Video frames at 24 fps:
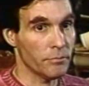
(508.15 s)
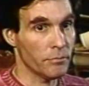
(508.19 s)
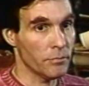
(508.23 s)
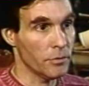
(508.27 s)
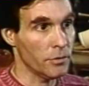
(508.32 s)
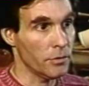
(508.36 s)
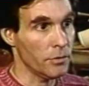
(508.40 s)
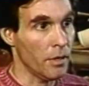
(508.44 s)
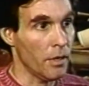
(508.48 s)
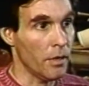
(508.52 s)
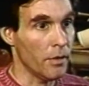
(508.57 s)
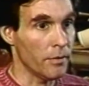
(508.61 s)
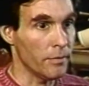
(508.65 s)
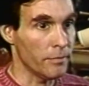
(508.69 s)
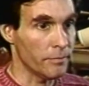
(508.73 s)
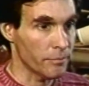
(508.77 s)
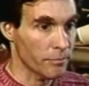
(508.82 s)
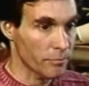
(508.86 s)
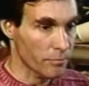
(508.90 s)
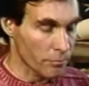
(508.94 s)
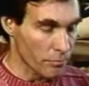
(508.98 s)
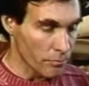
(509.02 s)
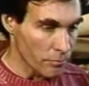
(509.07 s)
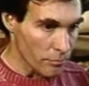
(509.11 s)
So
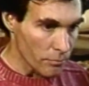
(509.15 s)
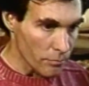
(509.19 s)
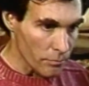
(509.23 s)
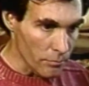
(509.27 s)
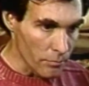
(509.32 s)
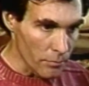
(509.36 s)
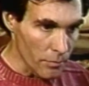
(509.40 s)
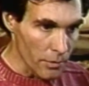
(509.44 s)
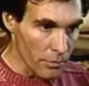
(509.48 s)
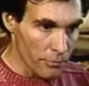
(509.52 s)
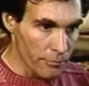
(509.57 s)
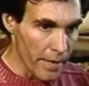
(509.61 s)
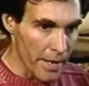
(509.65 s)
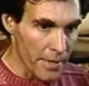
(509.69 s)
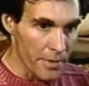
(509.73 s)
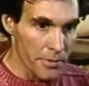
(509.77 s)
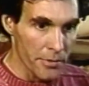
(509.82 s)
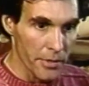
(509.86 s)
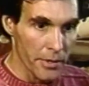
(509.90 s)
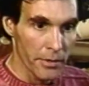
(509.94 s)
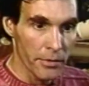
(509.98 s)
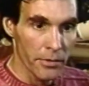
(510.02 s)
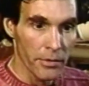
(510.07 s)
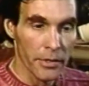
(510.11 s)
rather
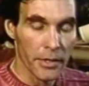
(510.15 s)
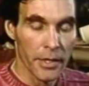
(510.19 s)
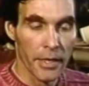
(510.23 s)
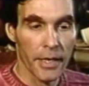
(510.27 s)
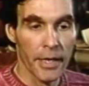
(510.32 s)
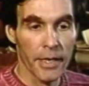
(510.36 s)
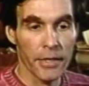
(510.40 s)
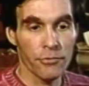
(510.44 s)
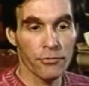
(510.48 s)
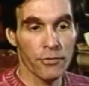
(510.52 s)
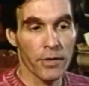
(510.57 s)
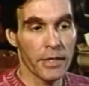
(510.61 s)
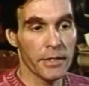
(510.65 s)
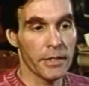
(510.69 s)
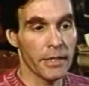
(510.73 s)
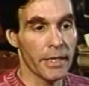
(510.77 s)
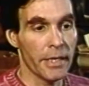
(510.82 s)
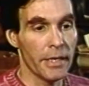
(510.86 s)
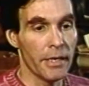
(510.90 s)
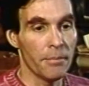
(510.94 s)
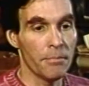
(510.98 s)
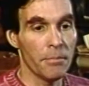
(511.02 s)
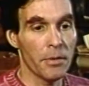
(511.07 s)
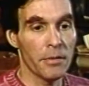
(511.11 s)
than looking, I tried to
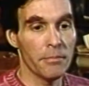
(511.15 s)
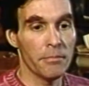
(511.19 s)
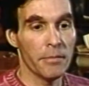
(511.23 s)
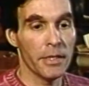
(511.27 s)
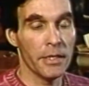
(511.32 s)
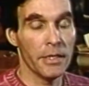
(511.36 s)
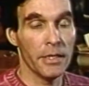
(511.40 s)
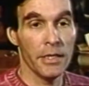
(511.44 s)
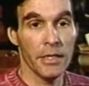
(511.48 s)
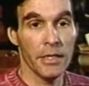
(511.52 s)
get up on my